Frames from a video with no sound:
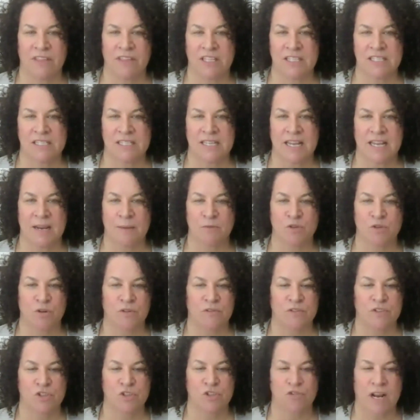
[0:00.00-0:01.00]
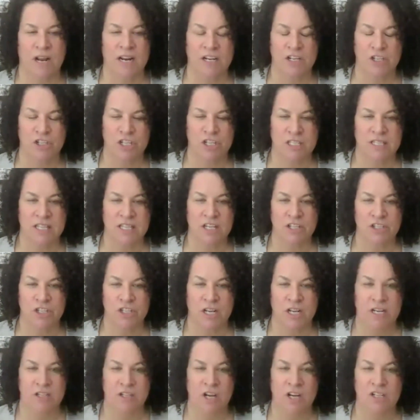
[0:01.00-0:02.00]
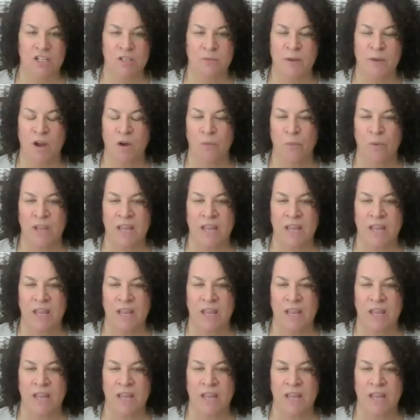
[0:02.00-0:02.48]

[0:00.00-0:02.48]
the same sort of strategies that Jen talked about.